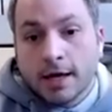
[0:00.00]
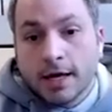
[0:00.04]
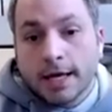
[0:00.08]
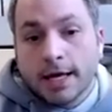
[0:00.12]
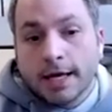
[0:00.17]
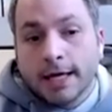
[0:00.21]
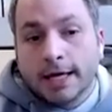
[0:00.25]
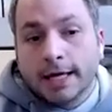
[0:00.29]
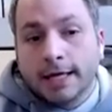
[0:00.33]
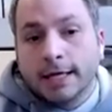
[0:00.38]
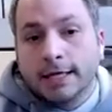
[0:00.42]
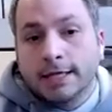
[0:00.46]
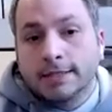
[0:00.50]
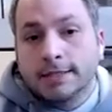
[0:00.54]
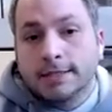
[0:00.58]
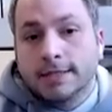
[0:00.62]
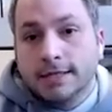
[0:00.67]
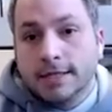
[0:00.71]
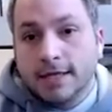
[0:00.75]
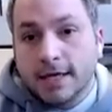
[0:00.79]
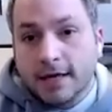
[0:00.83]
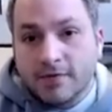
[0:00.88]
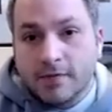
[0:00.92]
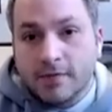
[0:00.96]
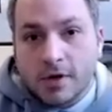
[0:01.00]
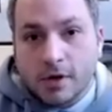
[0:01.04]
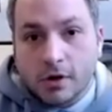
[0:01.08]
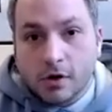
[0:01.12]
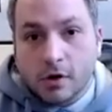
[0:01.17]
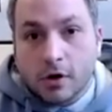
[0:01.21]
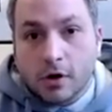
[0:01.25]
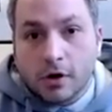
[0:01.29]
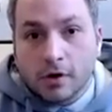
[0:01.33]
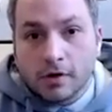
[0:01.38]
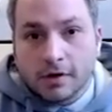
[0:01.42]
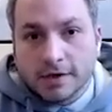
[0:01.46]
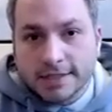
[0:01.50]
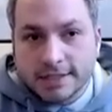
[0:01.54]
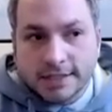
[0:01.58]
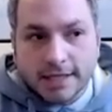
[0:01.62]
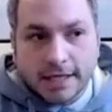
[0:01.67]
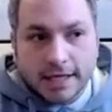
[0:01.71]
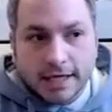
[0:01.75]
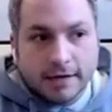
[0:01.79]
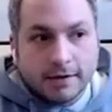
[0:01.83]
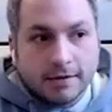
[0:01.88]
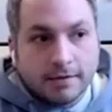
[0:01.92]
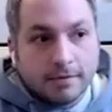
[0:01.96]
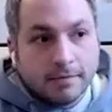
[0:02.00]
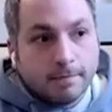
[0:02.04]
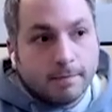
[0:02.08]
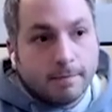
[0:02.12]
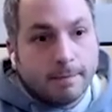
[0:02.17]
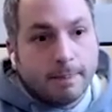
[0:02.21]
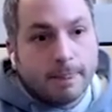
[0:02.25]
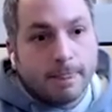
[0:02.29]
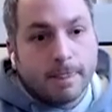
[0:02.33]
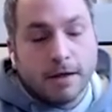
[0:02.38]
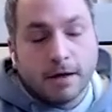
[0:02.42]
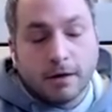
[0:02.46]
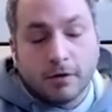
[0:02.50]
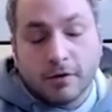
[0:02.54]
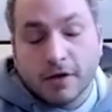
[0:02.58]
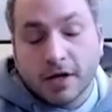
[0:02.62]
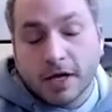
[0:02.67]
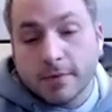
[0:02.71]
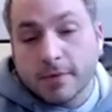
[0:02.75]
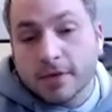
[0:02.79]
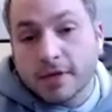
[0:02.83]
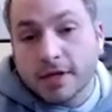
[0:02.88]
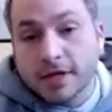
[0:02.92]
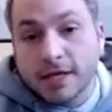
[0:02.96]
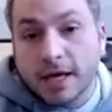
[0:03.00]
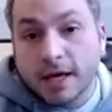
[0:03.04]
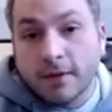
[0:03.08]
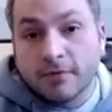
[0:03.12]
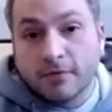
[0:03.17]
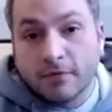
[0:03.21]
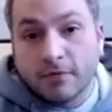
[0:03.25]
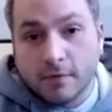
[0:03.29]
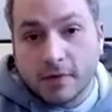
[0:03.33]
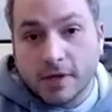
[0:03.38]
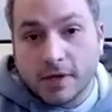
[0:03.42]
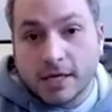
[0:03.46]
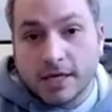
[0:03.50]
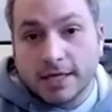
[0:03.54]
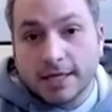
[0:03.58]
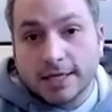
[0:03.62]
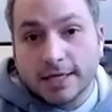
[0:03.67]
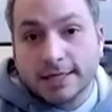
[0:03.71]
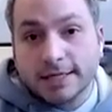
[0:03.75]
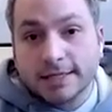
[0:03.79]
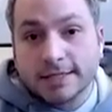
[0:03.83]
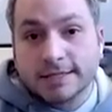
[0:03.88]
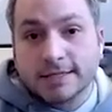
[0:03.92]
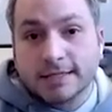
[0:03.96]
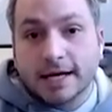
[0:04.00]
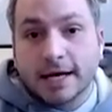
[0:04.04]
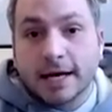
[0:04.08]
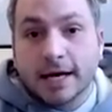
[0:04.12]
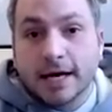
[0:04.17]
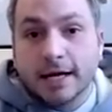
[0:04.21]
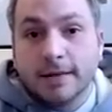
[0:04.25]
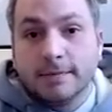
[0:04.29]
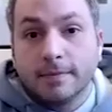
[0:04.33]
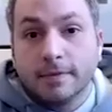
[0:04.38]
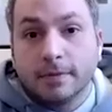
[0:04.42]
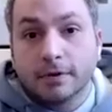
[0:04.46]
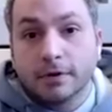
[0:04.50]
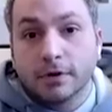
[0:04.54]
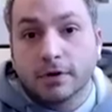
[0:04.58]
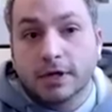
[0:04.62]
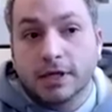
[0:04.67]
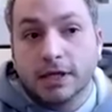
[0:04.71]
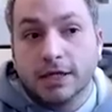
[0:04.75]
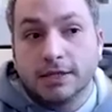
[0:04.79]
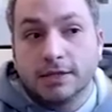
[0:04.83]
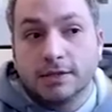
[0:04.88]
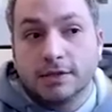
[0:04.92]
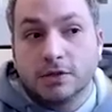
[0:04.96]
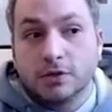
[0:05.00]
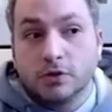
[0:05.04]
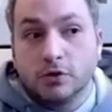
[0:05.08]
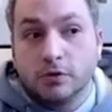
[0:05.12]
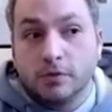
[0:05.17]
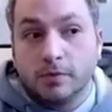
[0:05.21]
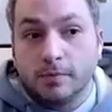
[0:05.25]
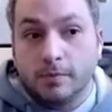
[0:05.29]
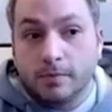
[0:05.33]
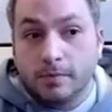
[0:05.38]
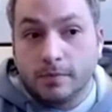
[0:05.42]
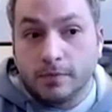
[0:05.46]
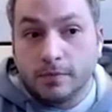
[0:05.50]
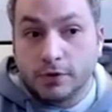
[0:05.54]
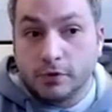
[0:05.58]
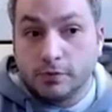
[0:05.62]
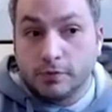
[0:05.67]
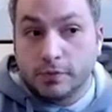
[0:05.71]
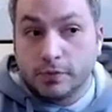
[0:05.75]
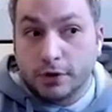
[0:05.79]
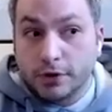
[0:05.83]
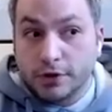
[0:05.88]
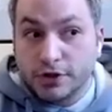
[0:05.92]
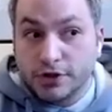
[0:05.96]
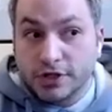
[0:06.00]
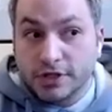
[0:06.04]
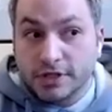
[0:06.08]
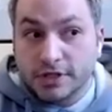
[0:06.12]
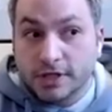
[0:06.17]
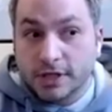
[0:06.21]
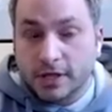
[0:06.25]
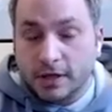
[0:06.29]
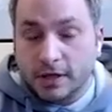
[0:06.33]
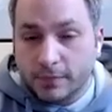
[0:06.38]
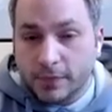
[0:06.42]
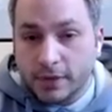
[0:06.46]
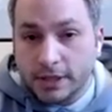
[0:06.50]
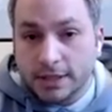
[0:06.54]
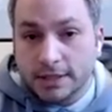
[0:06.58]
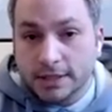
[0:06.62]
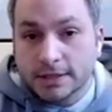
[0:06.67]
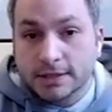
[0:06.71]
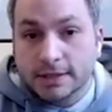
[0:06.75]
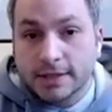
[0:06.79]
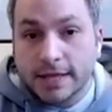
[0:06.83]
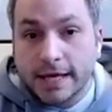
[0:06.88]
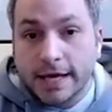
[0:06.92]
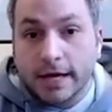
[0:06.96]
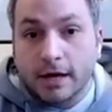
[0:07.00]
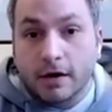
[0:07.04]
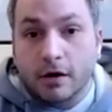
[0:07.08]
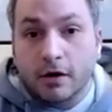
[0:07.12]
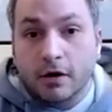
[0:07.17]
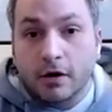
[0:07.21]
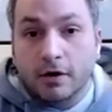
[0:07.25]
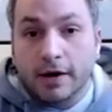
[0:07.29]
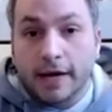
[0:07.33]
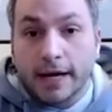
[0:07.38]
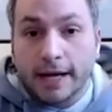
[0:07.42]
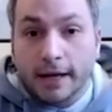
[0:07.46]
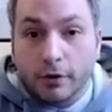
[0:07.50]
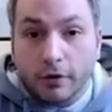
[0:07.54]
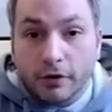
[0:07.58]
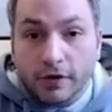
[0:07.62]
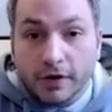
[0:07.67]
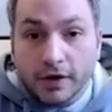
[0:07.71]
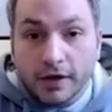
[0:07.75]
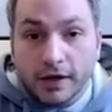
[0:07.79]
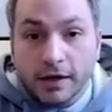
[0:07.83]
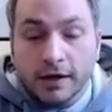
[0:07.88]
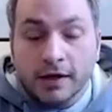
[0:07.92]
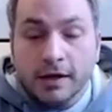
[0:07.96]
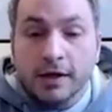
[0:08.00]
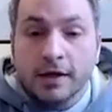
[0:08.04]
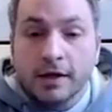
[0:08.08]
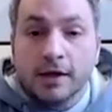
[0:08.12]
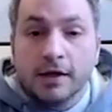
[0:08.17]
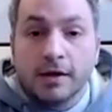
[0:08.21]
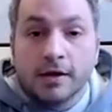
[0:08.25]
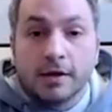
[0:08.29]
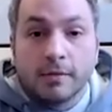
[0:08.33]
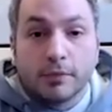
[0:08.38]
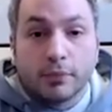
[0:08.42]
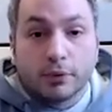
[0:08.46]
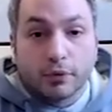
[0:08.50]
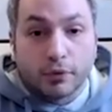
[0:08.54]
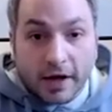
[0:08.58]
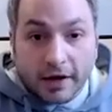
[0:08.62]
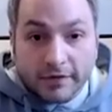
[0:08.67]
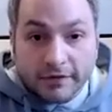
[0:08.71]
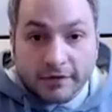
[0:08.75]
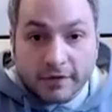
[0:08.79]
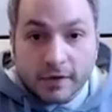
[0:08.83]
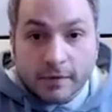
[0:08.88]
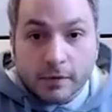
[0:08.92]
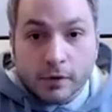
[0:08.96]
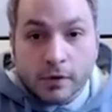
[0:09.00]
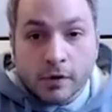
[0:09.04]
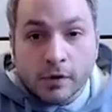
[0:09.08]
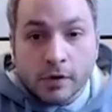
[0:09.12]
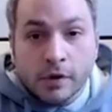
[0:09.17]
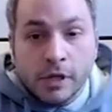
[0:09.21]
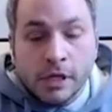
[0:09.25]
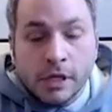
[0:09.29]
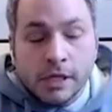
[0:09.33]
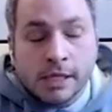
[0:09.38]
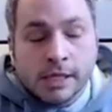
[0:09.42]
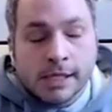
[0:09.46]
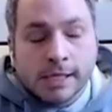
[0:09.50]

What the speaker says: And he gave me a call and said, the name of the game for me is I'm looking to purchase companies that are healthy, profitable,